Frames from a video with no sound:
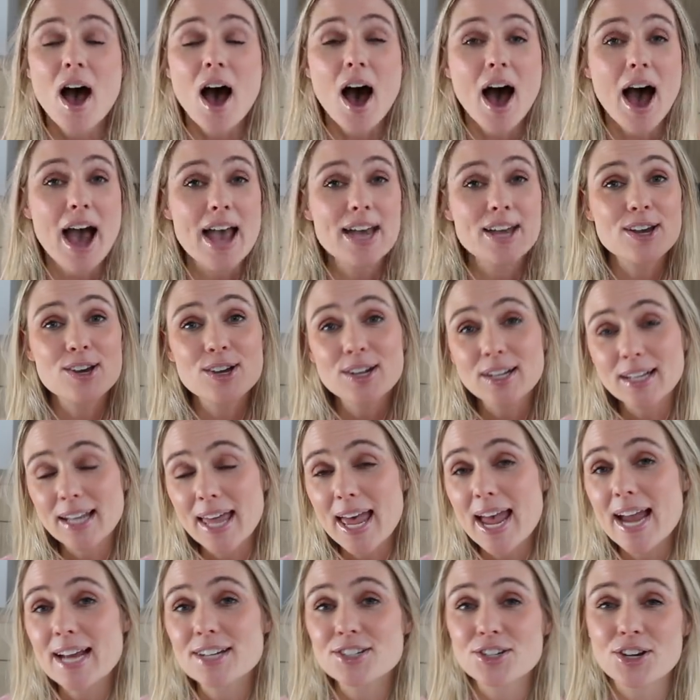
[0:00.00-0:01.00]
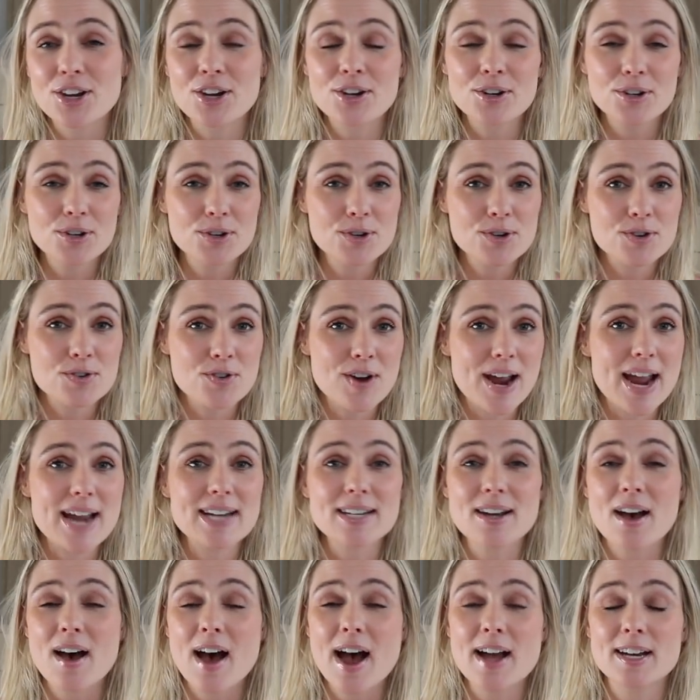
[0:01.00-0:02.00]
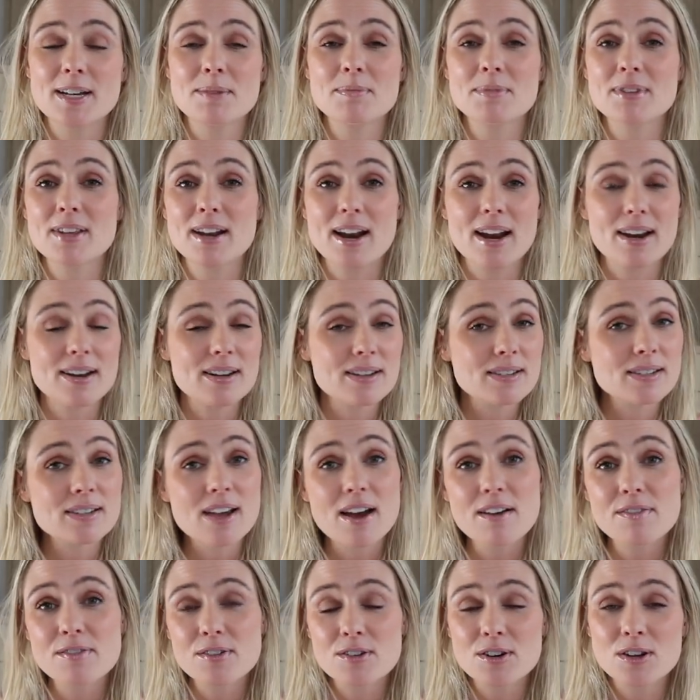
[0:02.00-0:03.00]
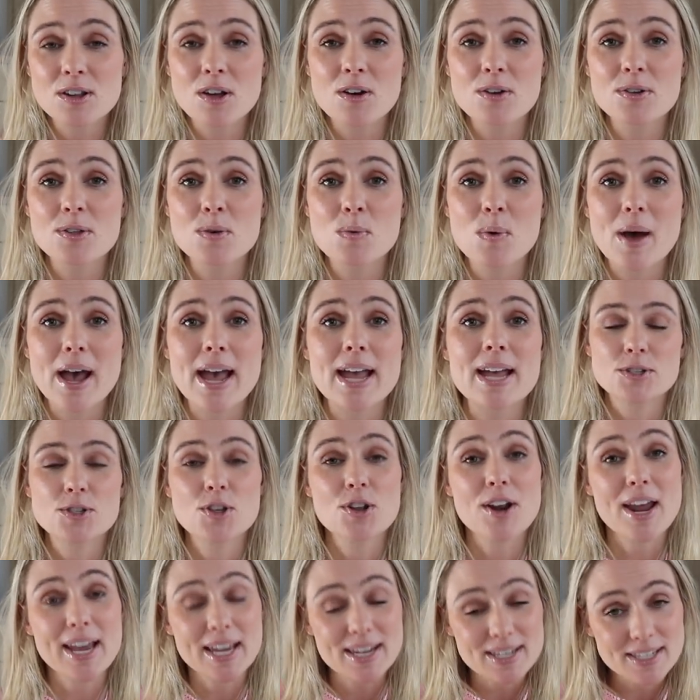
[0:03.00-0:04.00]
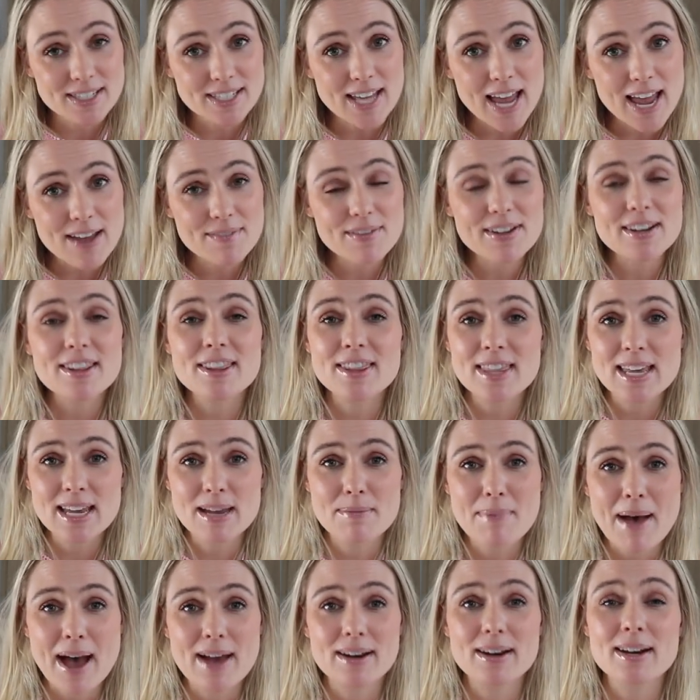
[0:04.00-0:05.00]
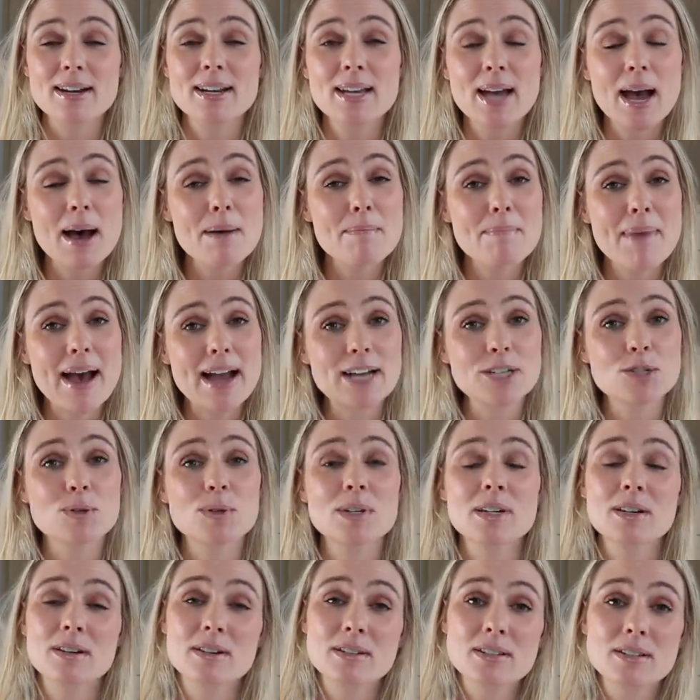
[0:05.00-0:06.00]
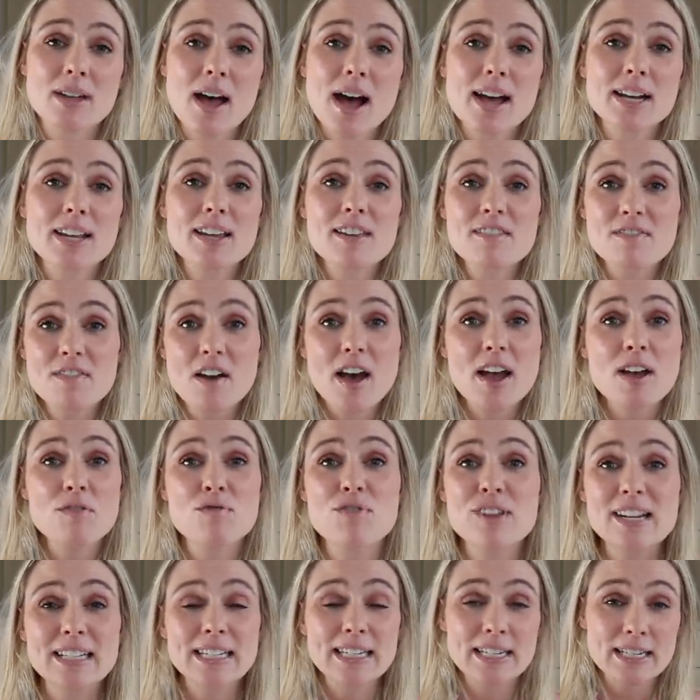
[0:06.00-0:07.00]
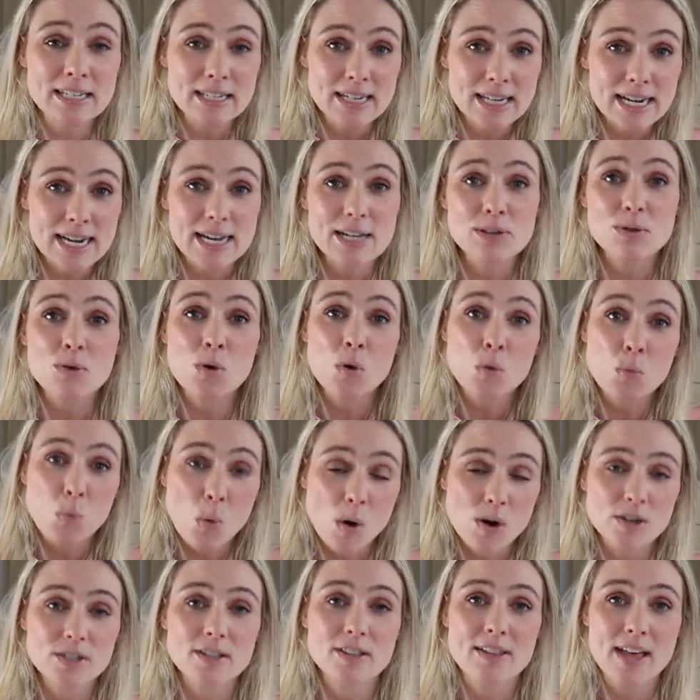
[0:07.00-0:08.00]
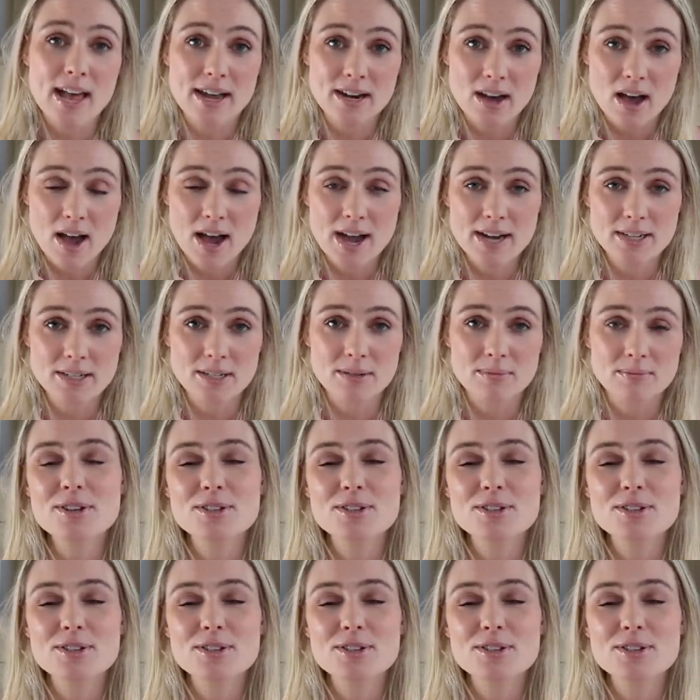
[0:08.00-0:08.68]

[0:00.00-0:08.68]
I collect and curate items that I discover along the way so that I can save it, think about it, and come back to it and decide if I really need or want that item.